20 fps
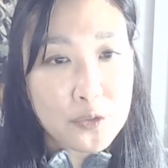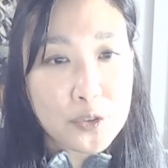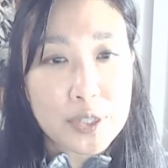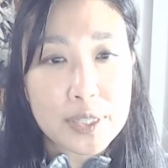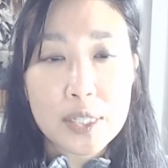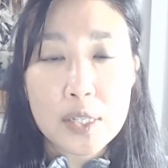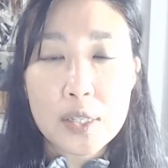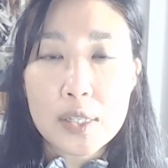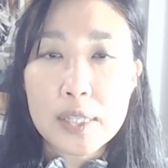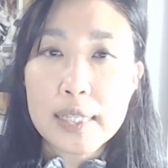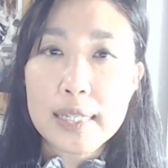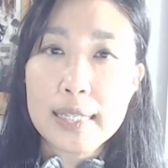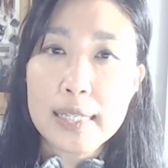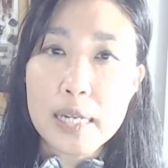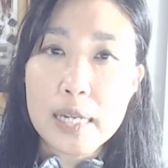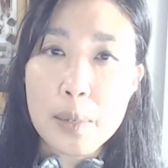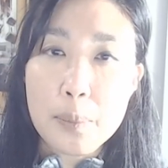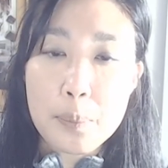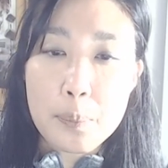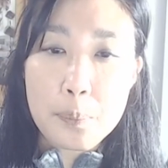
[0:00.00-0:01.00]
fertility,
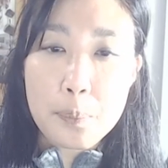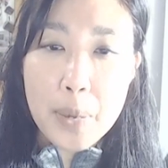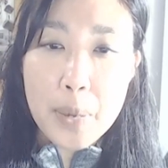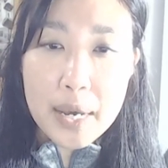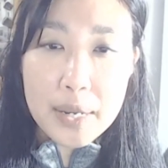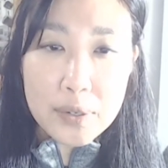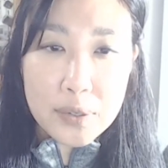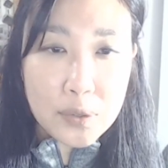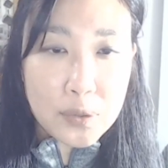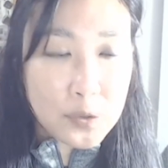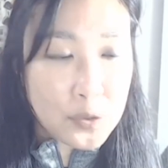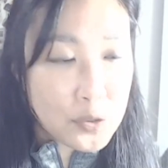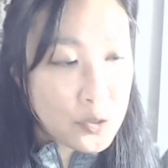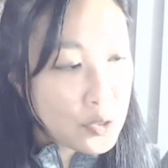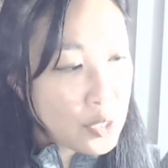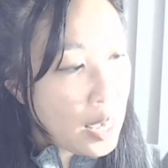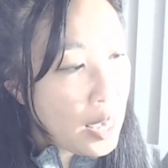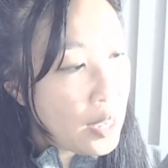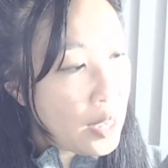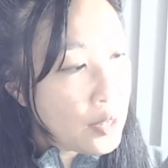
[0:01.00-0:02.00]
abundance,
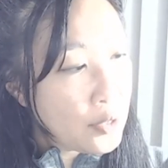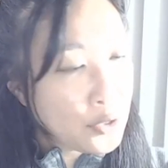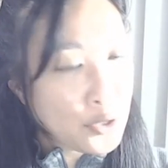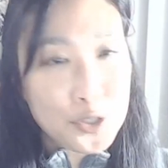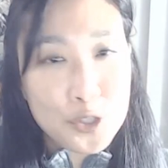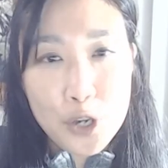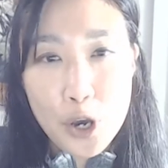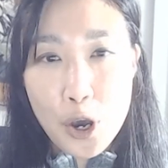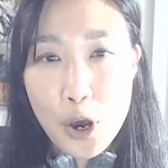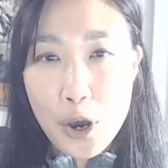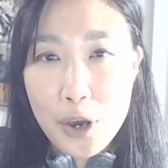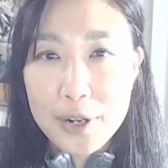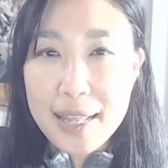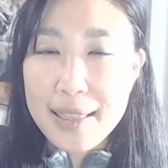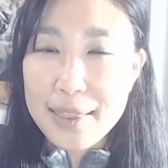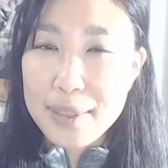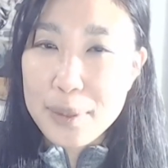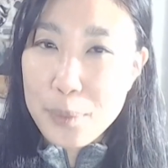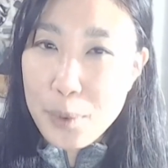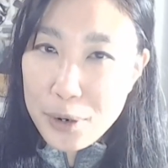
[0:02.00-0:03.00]
and dawn
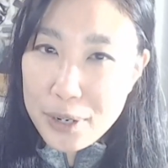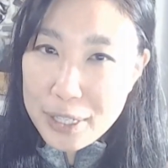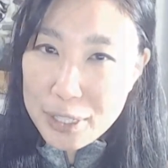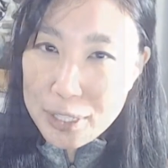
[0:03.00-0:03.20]
and the morning